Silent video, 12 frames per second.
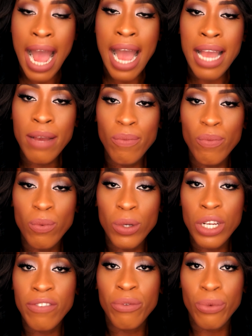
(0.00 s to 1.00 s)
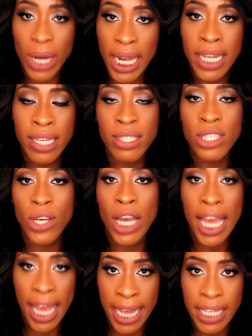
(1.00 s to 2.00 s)
I would have rated it
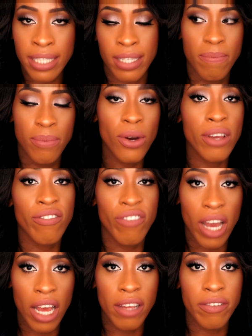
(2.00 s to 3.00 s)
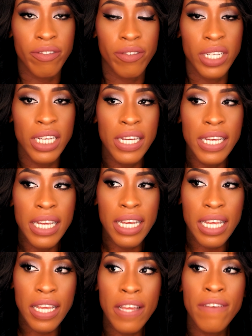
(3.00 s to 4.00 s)
to eight point five.
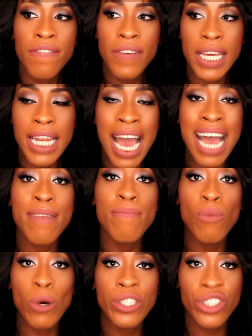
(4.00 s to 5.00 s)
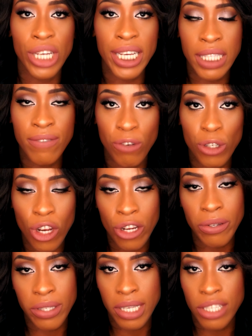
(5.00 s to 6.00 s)
if it had more shades for
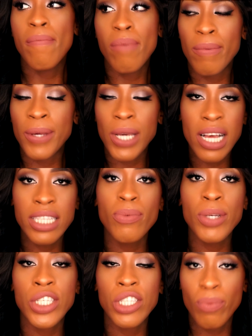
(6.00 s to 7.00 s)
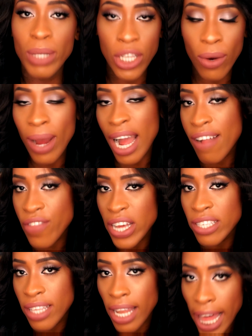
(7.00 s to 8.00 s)
darker skin, but because we we don't have
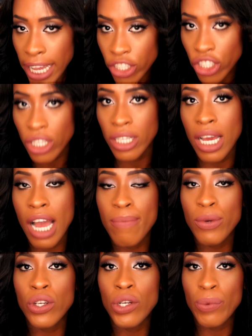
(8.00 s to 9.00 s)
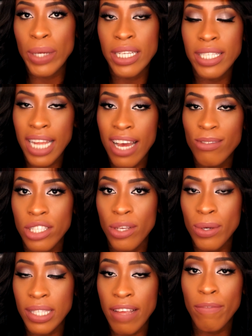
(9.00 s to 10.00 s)
that selection, I'm gonna rate it down to
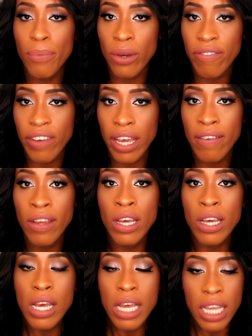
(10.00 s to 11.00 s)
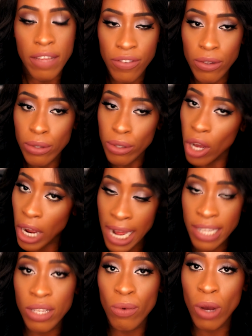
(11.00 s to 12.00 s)
a seven point five. If you
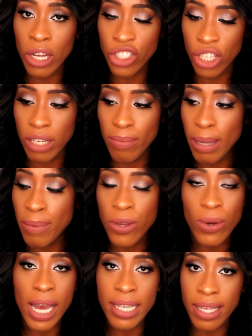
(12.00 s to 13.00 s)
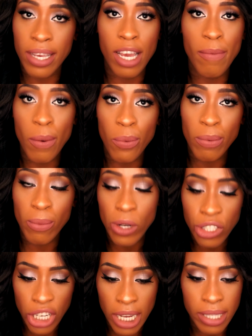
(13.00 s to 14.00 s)
guys are watching, maybe you guys can come up with
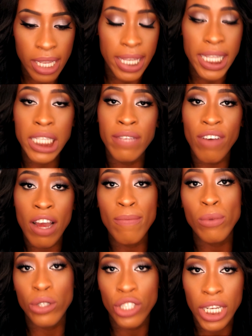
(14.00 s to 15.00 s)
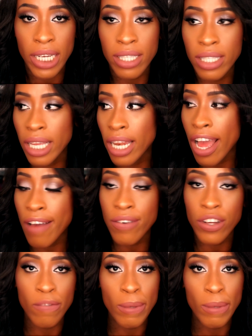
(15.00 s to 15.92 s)
more shades, at least five more shades, and have other